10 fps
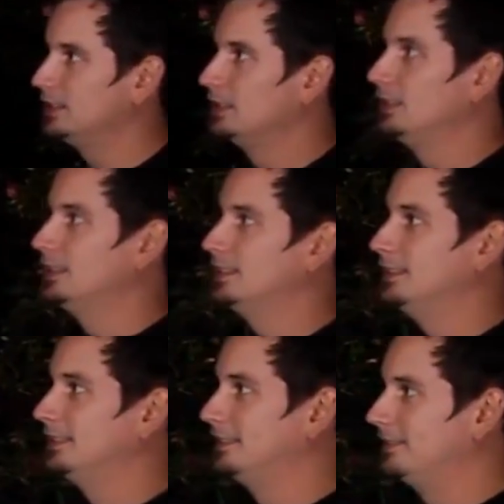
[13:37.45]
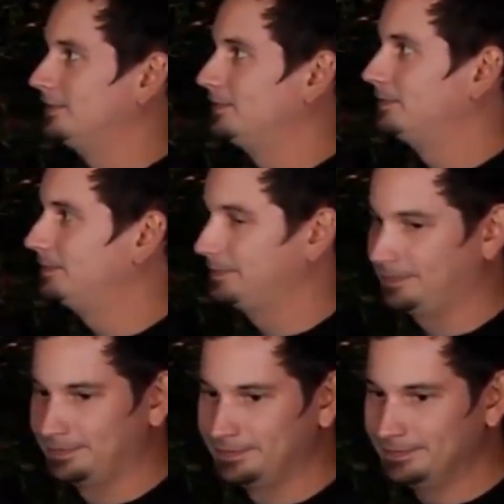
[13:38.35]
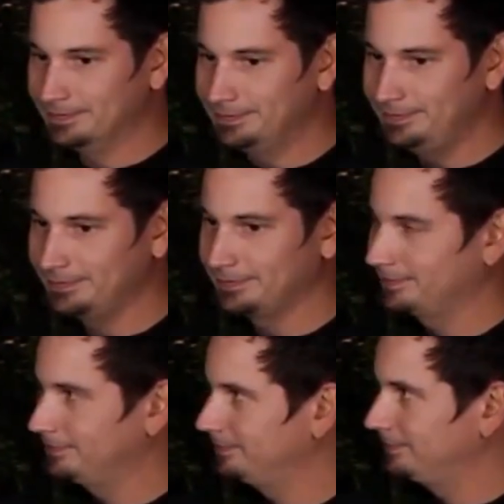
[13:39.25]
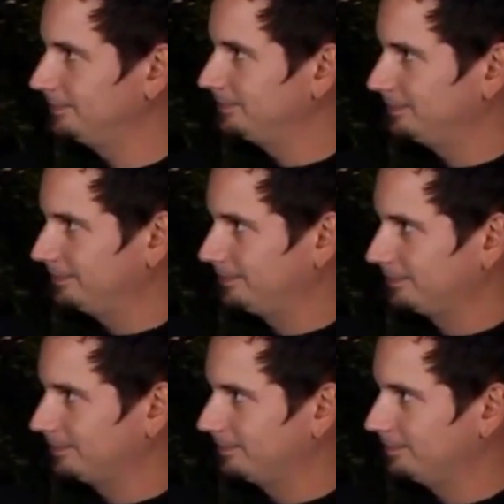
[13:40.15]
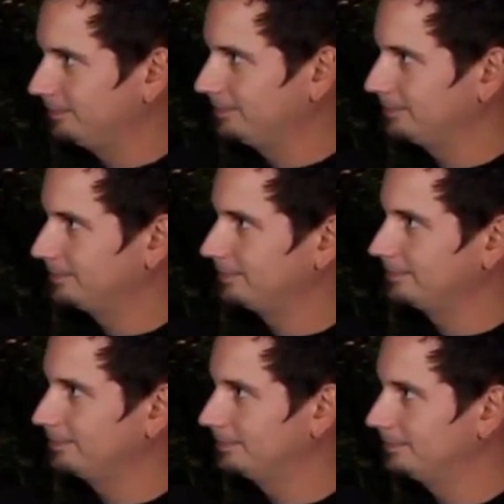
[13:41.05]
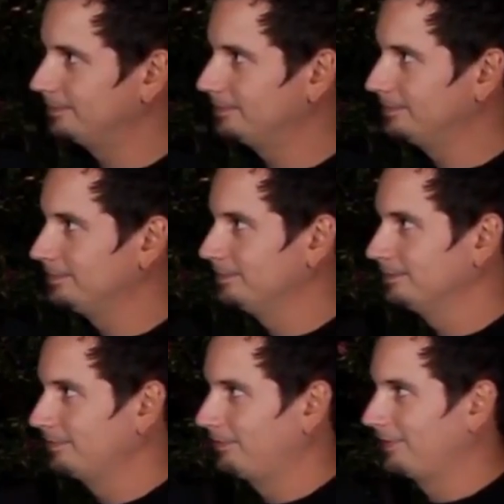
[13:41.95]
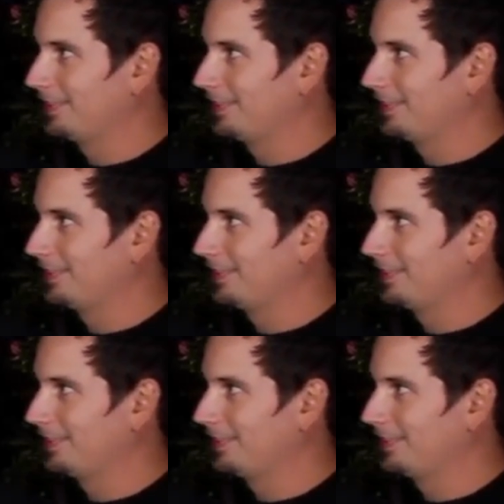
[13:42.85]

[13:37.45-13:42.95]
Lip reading: [no speech]